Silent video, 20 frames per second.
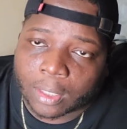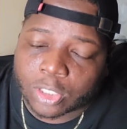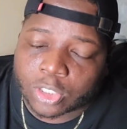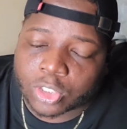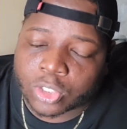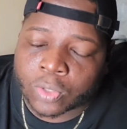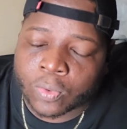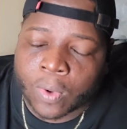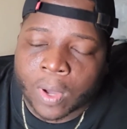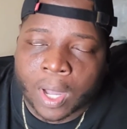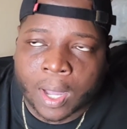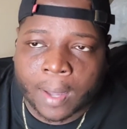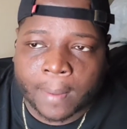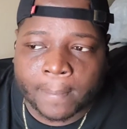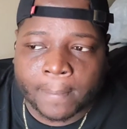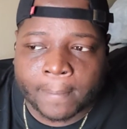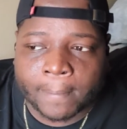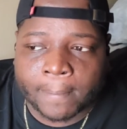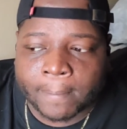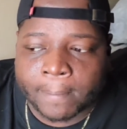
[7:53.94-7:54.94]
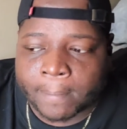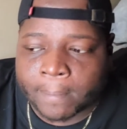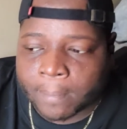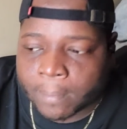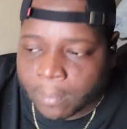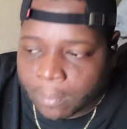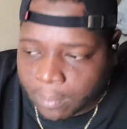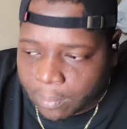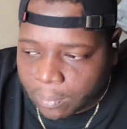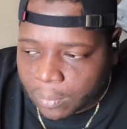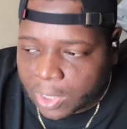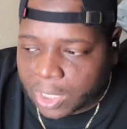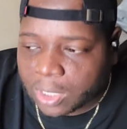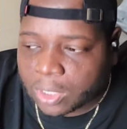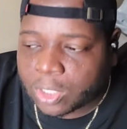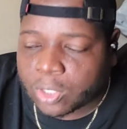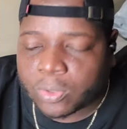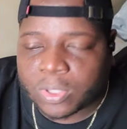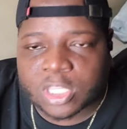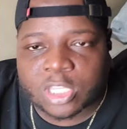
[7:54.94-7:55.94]

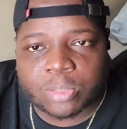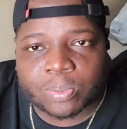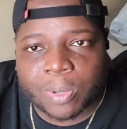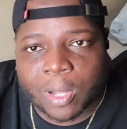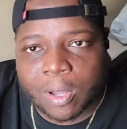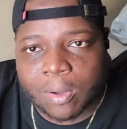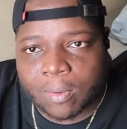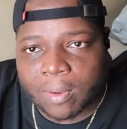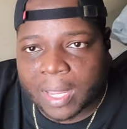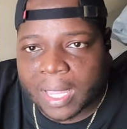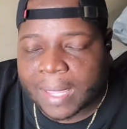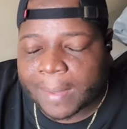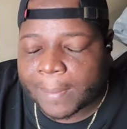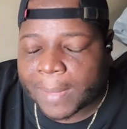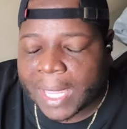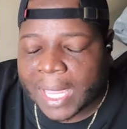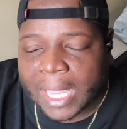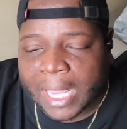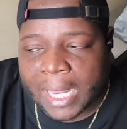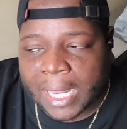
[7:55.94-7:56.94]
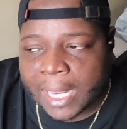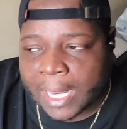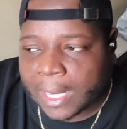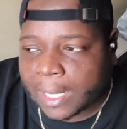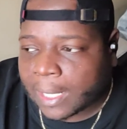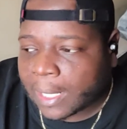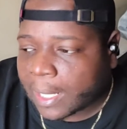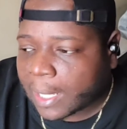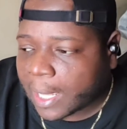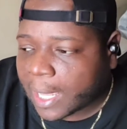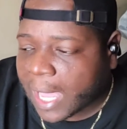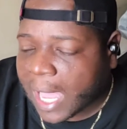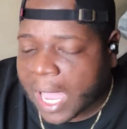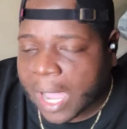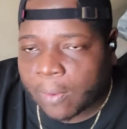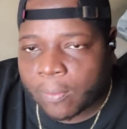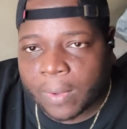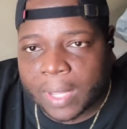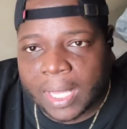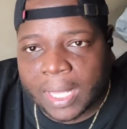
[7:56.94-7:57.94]
to do this program. And
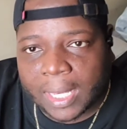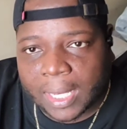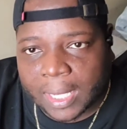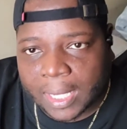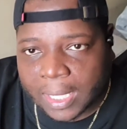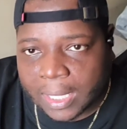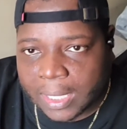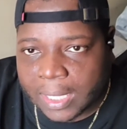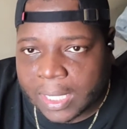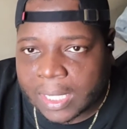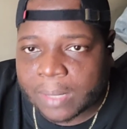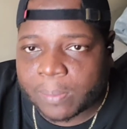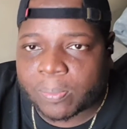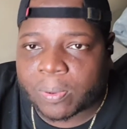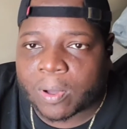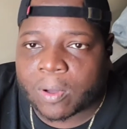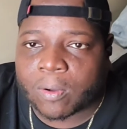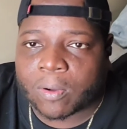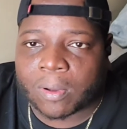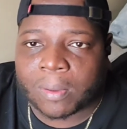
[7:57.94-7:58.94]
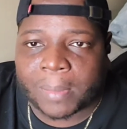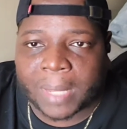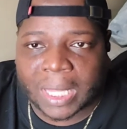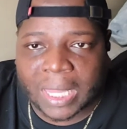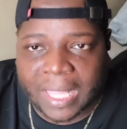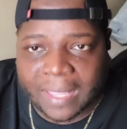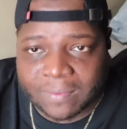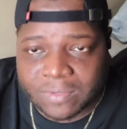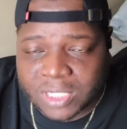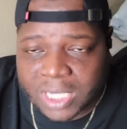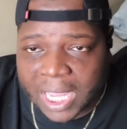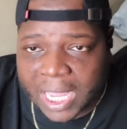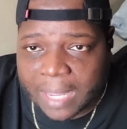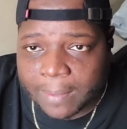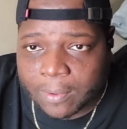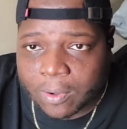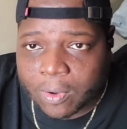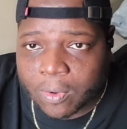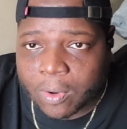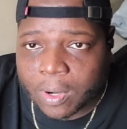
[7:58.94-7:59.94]
I went and did the program. I left
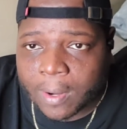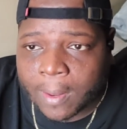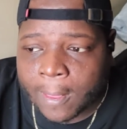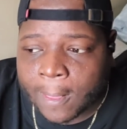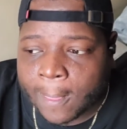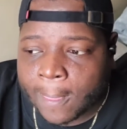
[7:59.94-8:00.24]
Job Corps.